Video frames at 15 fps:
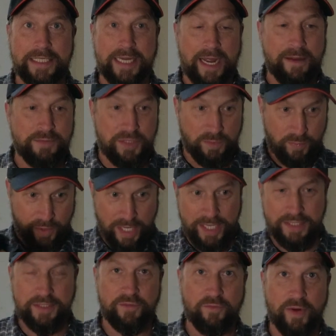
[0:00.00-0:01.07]
times the
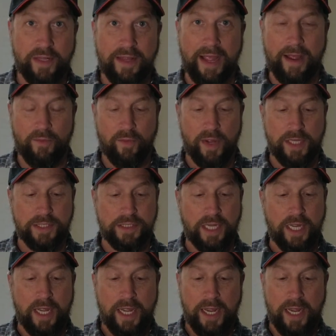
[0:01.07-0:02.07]
price of what that was.